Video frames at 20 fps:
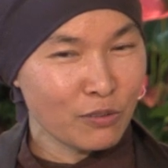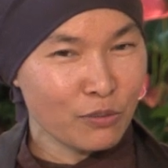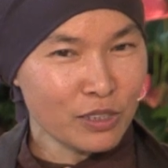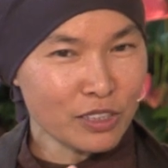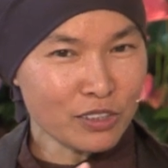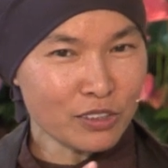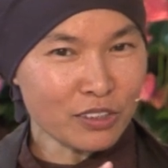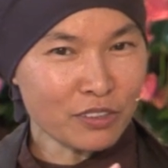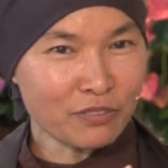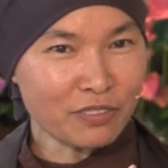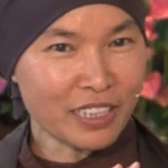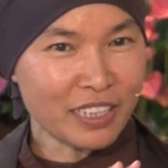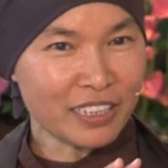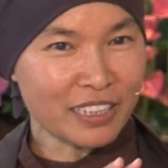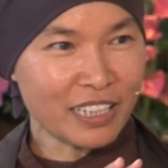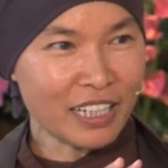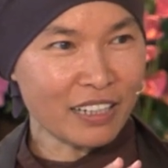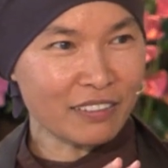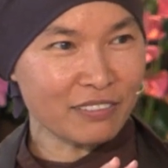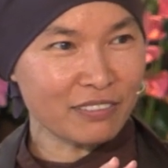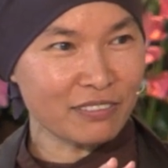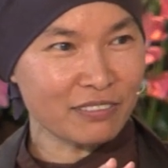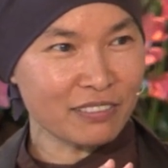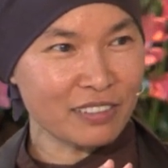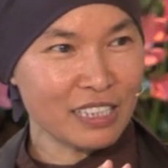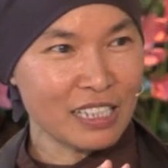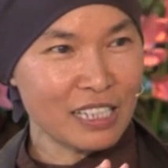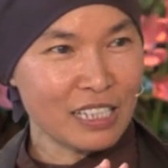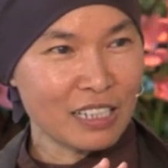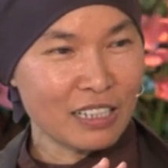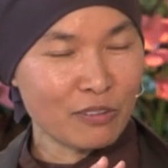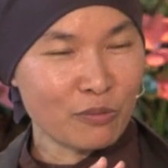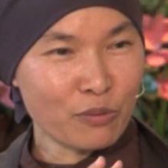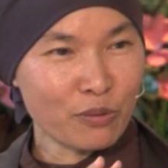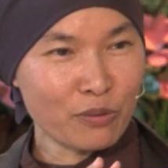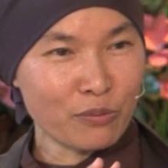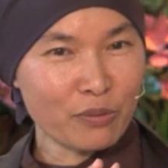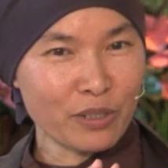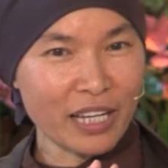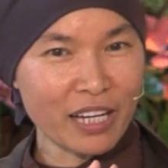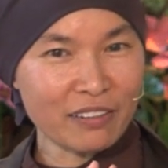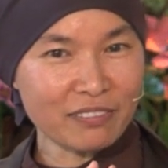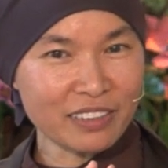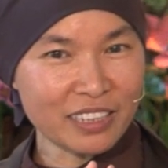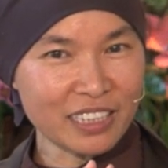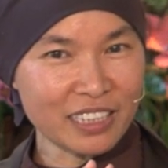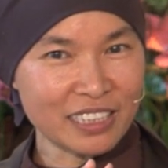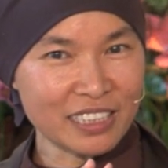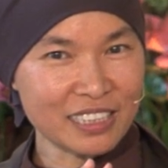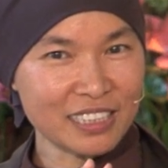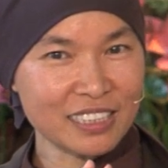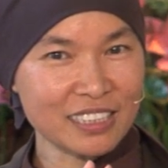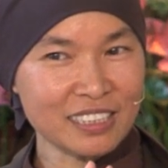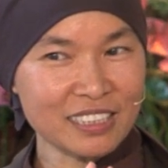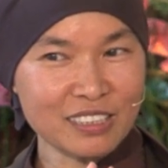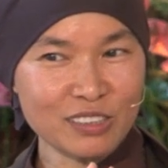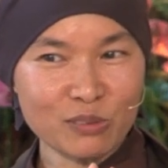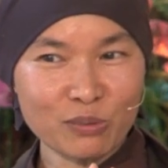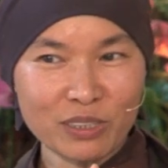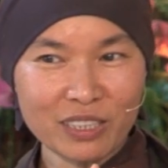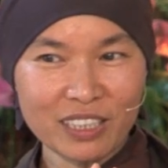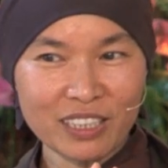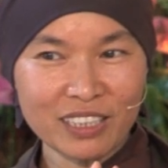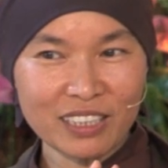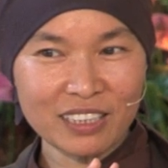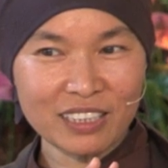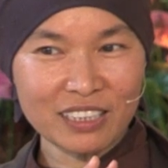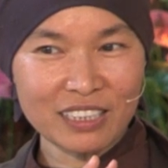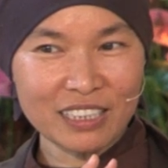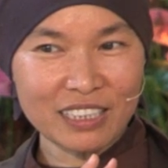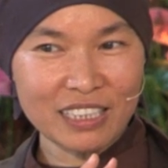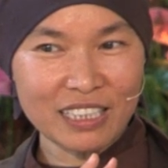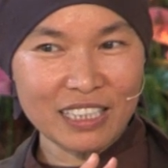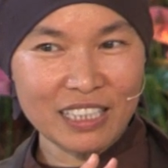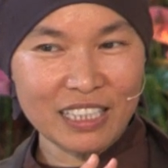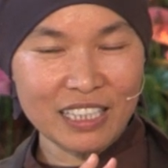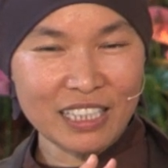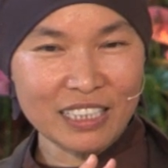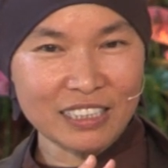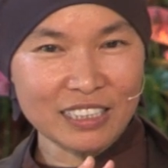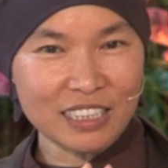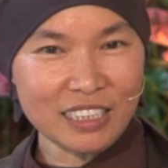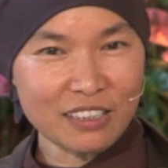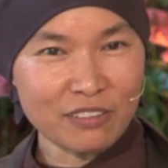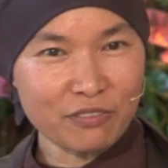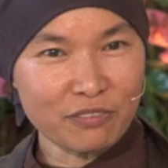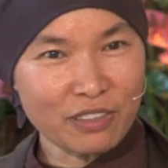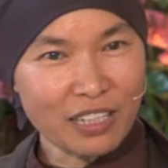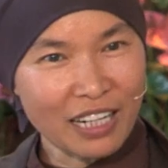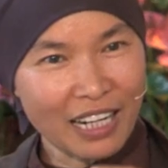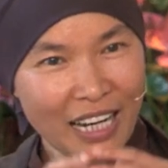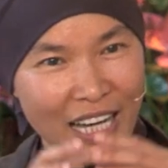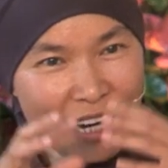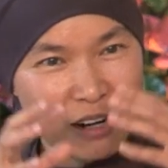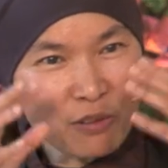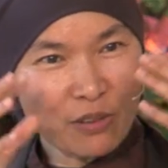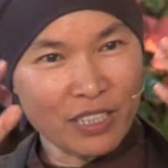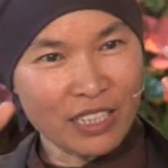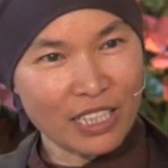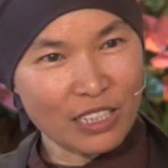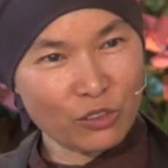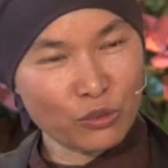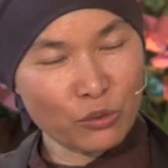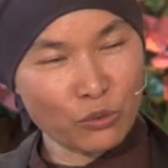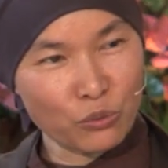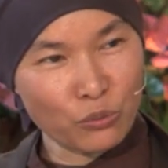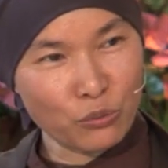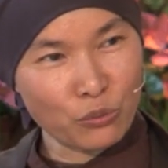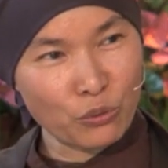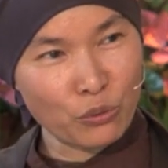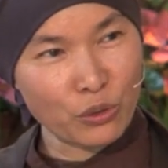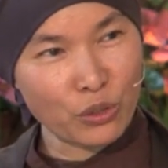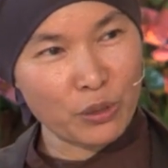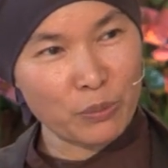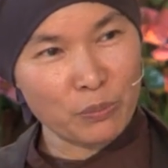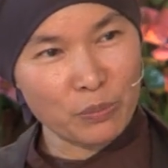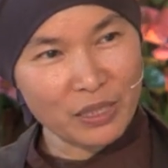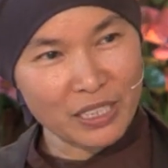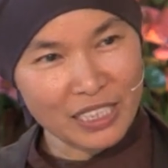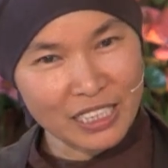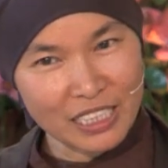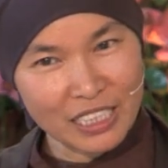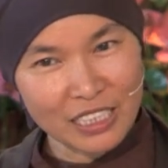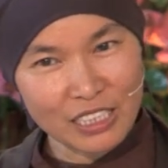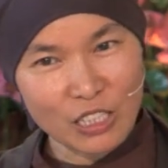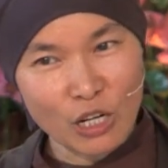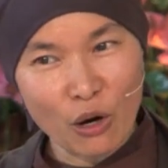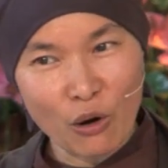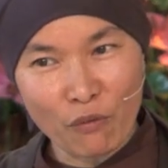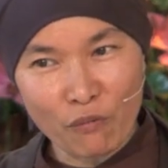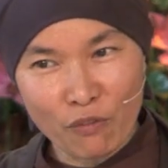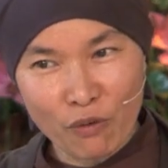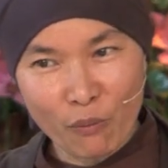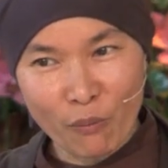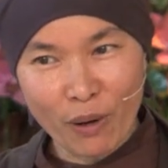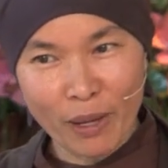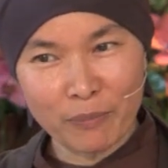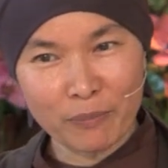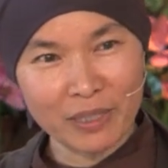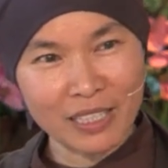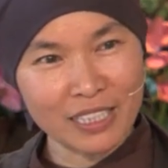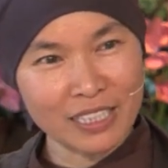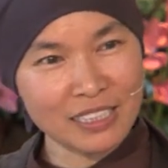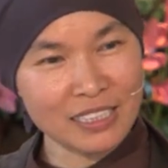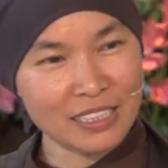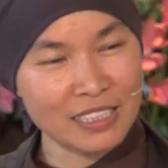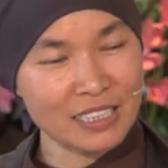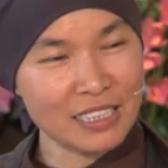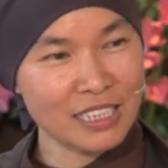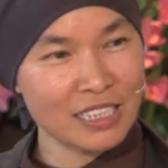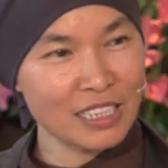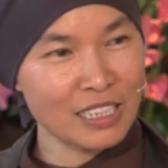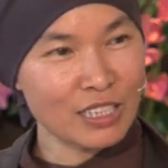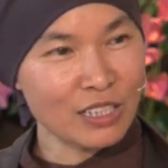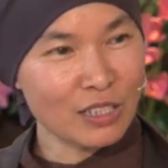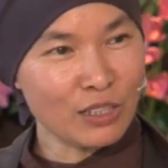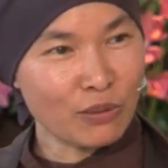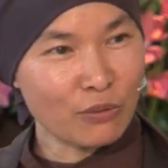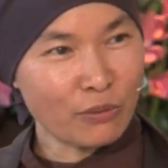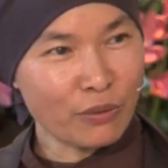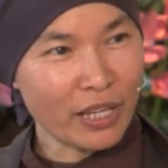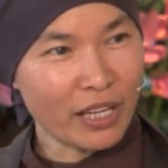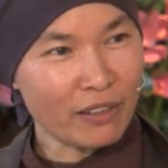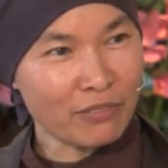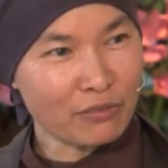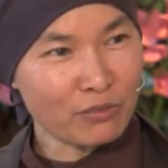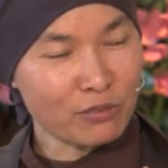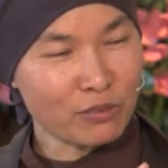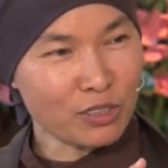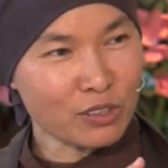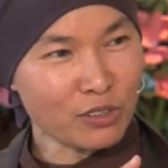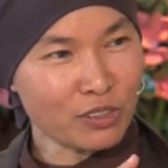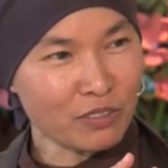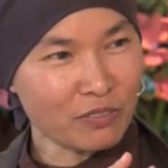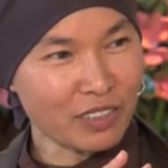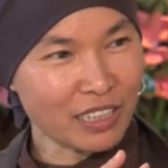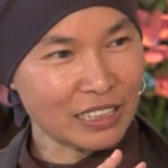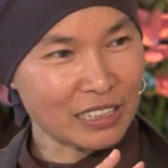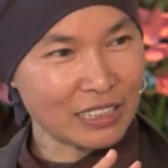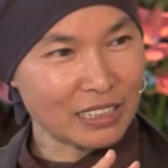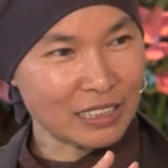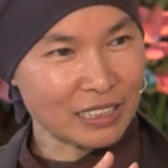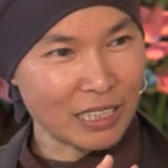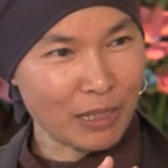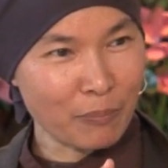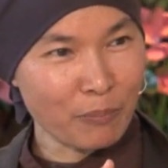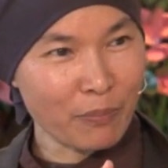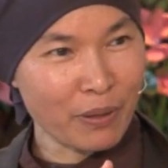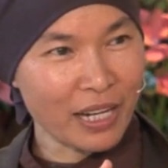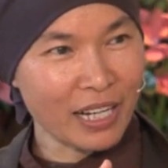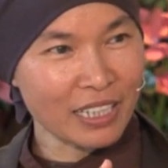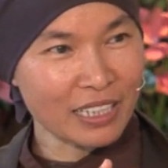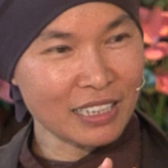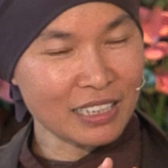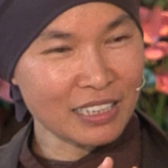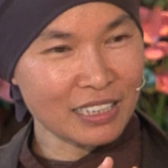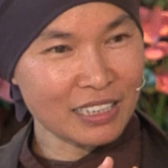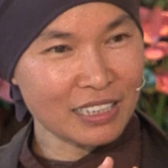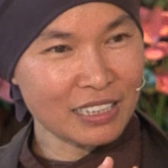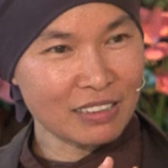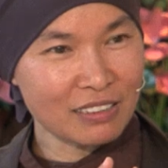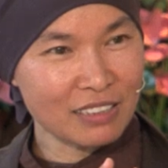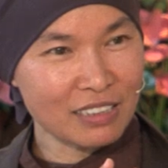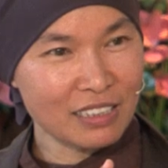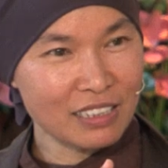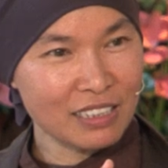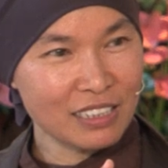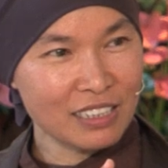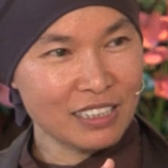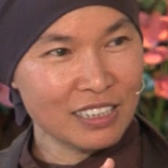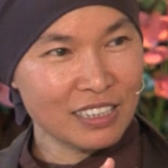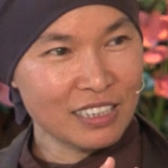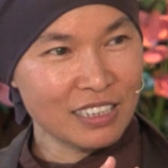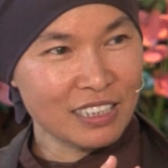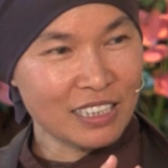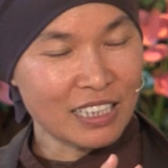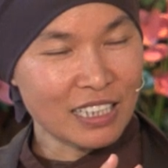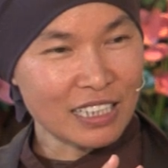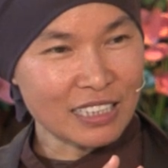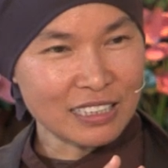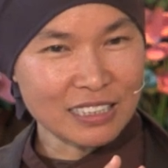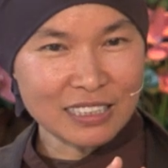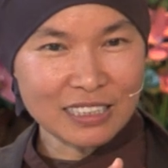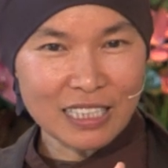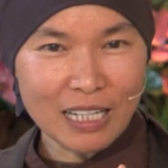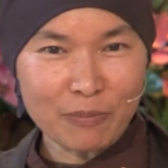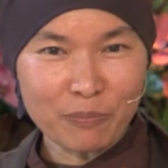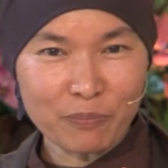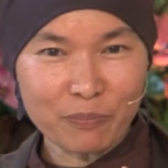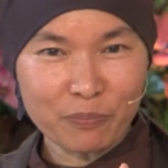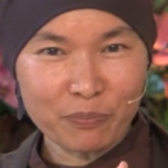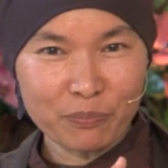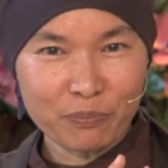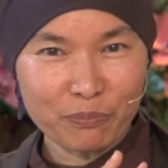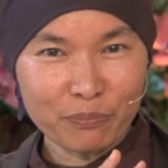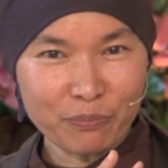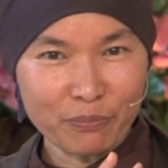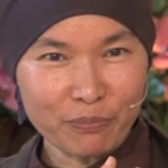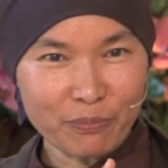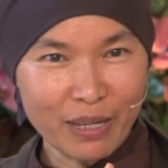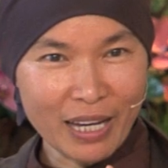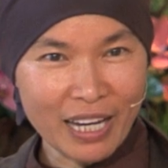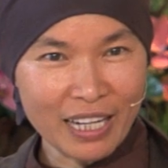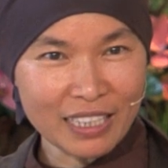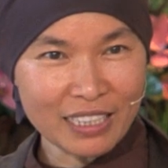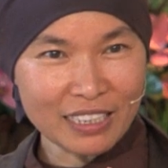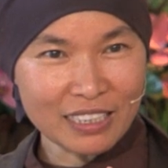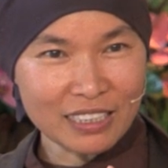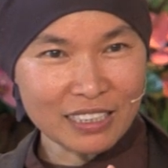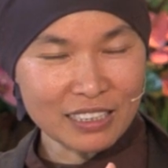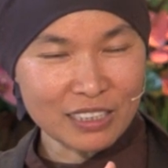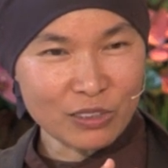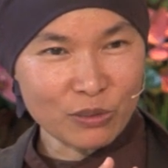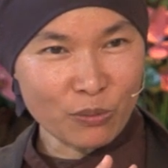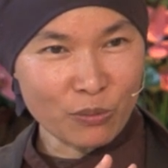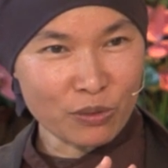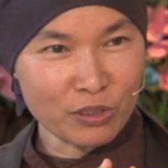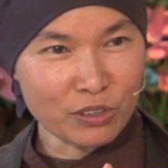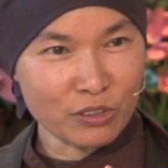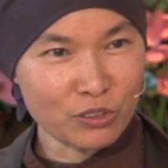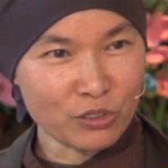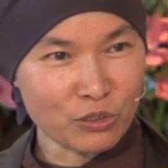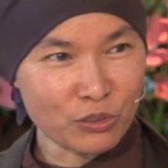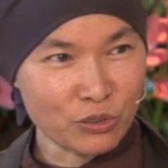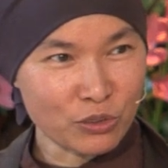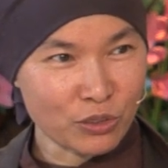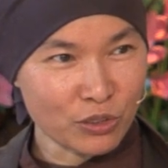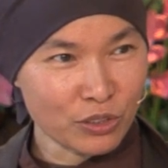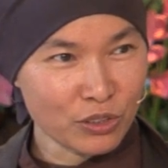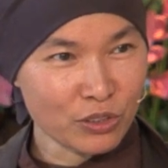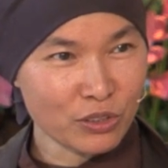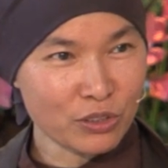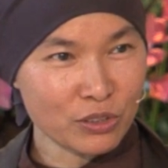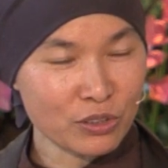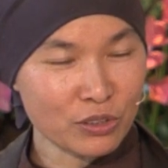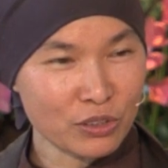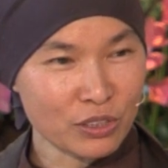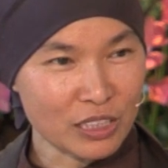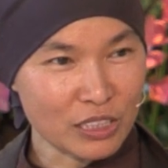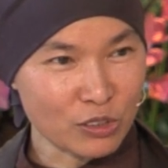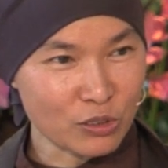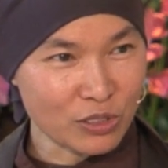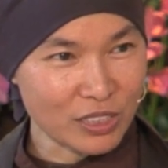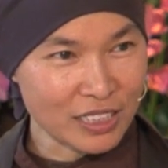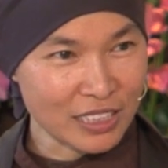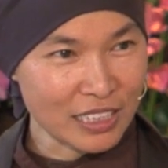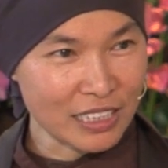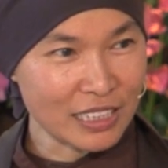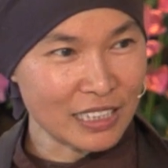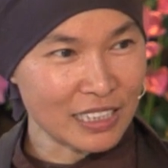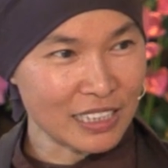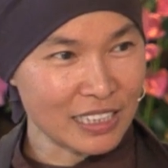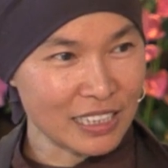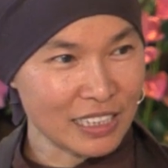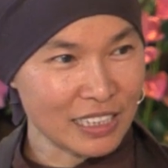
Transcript: we sort of like have a distance with it. Instead of allowing it to completely overwhelm us, we sort of step back, a step back in order to look and to see.